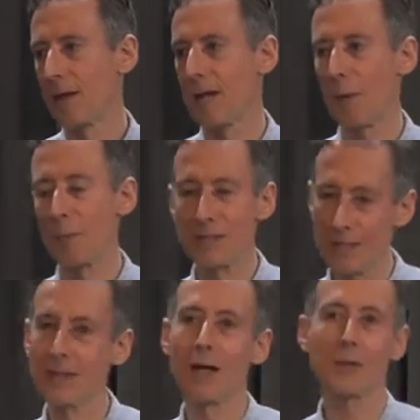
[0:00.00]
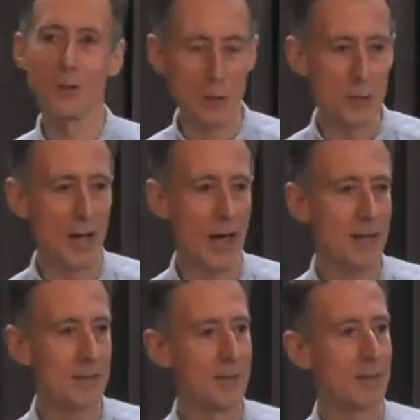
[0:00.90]
Now, we did not do
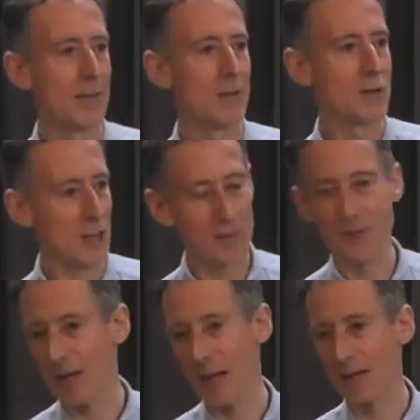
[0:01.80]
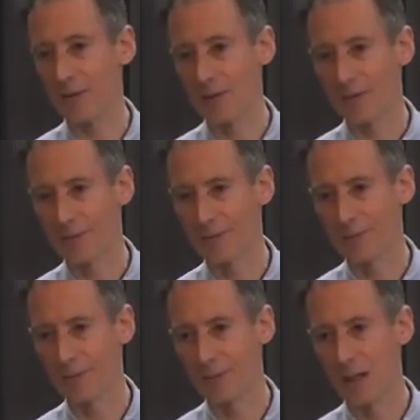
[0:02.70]
that just for the heck of it.
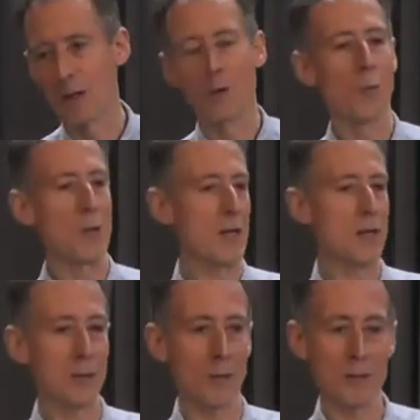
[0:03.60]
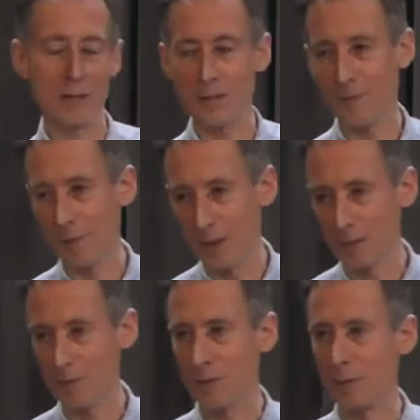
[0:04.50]
We didn't do it as a
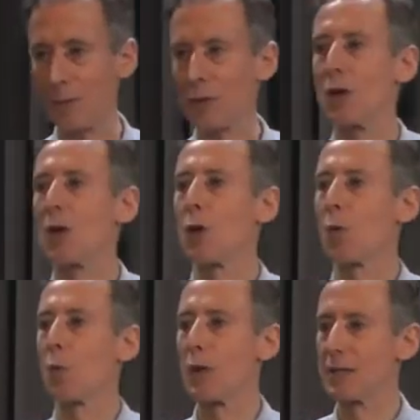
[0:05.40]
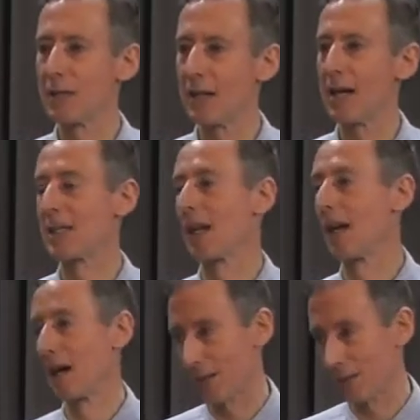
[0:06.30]
first resort, we did it as a
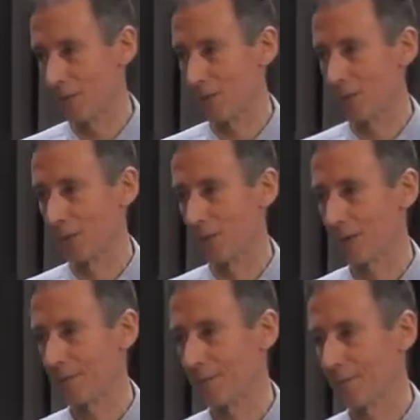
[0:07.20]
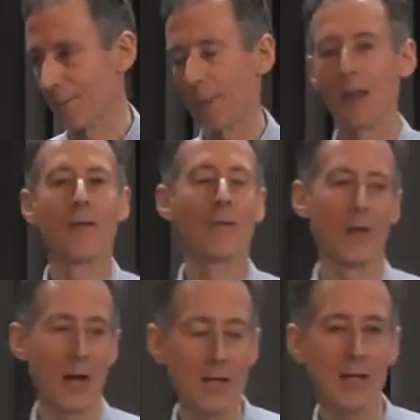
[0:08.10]
last resort.
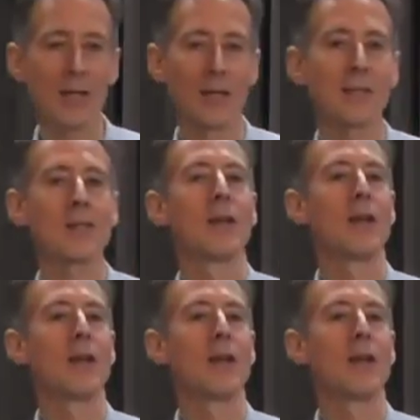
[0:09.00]
For 8 years,